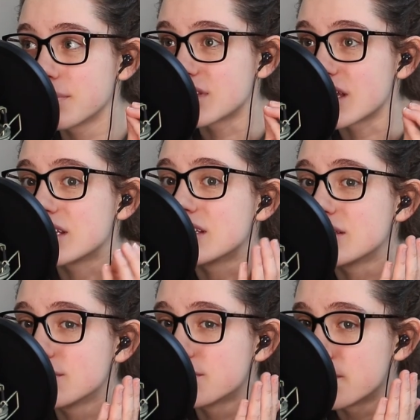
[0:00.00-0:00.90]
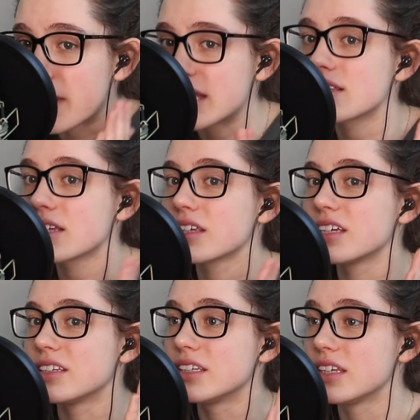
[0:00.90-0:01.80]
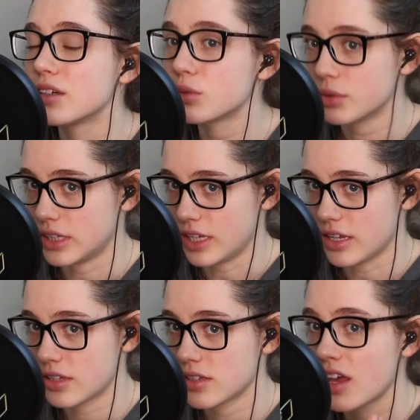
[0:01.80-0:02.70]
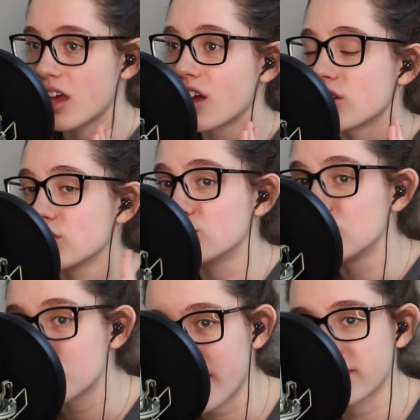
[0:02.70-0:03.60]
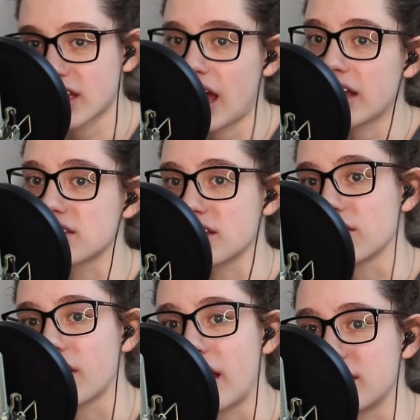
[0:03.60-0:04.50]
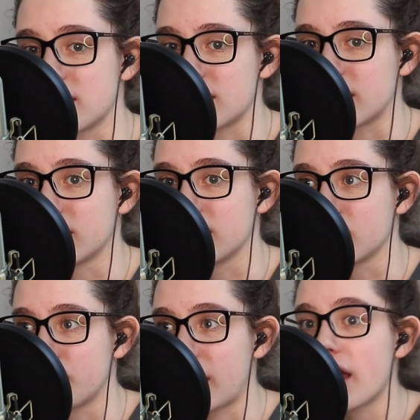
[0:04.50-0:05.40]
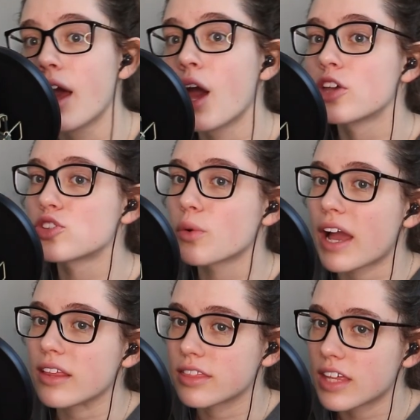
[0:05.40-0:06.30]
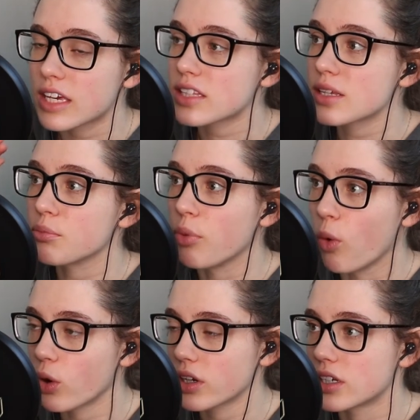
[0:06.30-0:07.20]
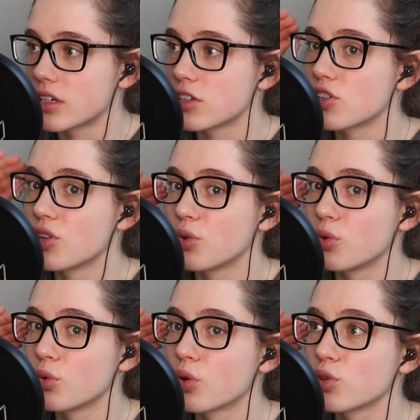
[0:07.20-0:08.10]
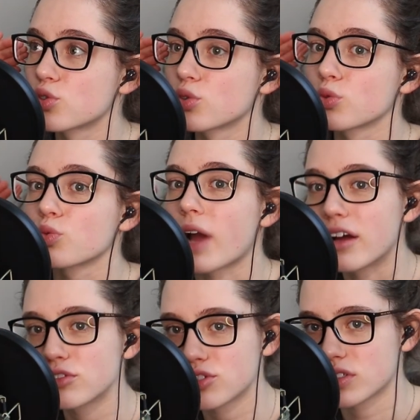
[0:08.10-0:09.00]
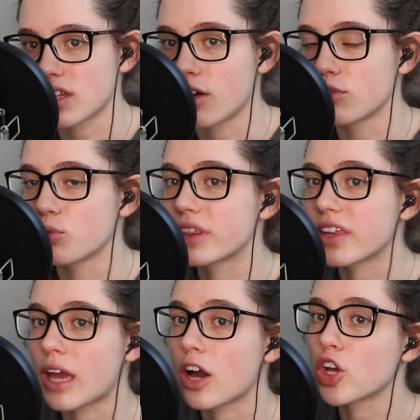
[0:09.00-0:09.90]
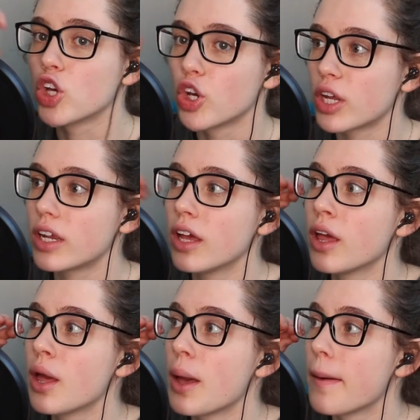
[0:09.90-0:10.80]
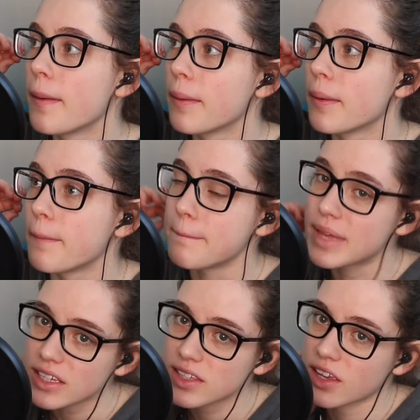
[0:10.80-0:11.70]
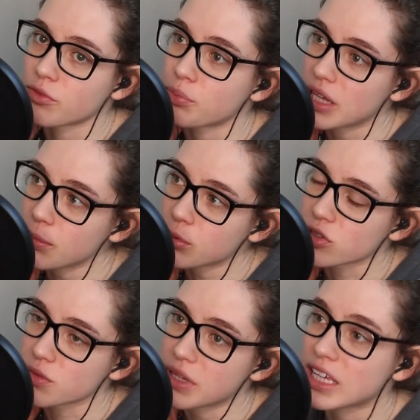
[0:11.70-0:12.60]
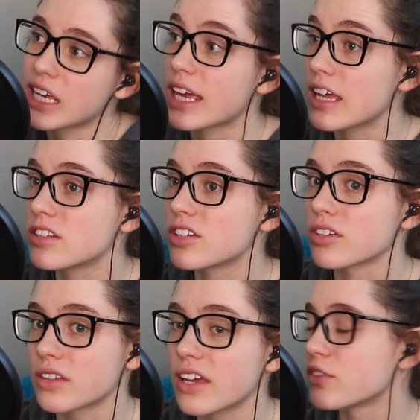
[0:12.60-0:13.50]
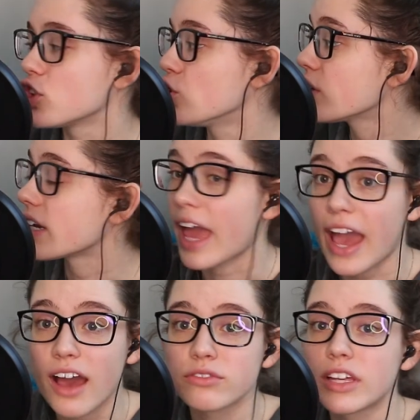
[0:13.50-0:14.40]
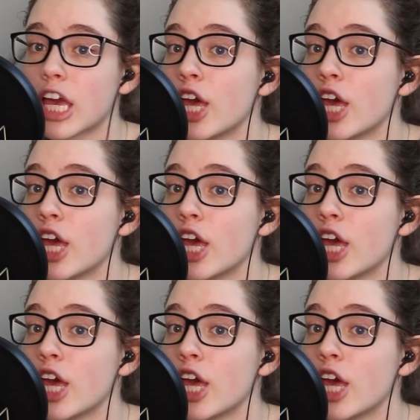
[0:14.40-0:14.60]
to mentally deal with this, you do have to kind of stick your head in the sand a little bit. So I think it's important to surround yourself with like a good mix of people speaking into your life. Like you can have like